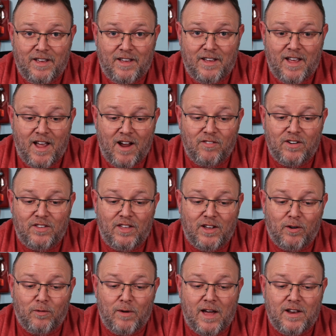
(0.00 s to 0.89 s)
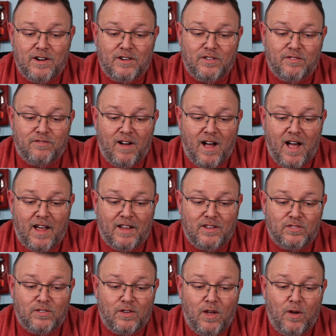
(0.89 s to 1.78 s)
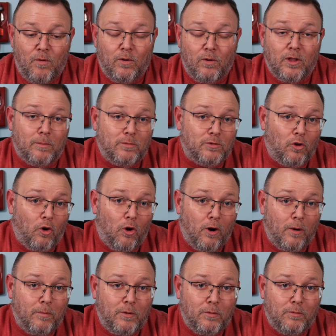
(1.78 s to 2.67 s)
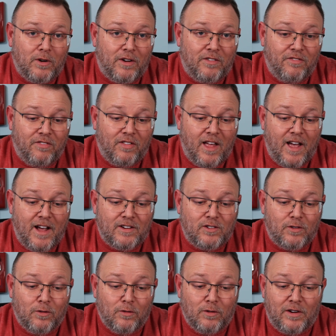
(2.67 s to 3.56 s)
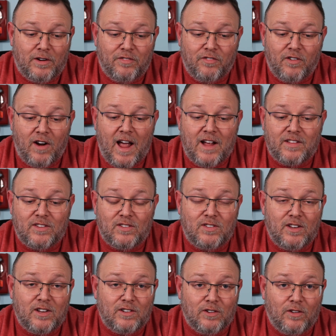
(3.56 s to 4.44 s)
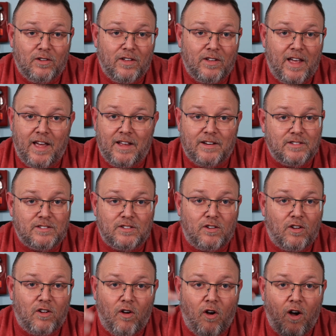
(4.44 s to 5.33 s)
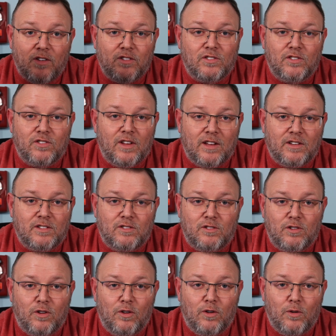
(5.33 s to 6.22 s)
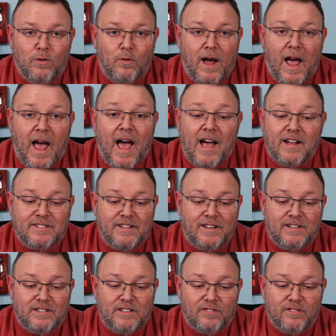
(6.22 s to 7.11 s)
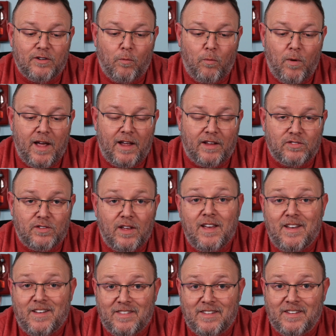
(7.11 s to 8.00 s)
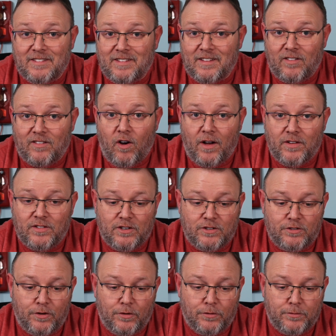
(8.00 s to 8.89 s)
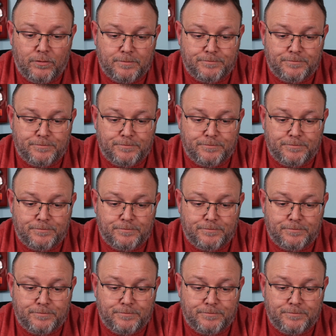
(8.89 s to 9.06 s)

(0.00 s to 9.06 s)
everything around a device will absorb, reflect, or refract the signal and causes it to act in different ways. This can cause issues.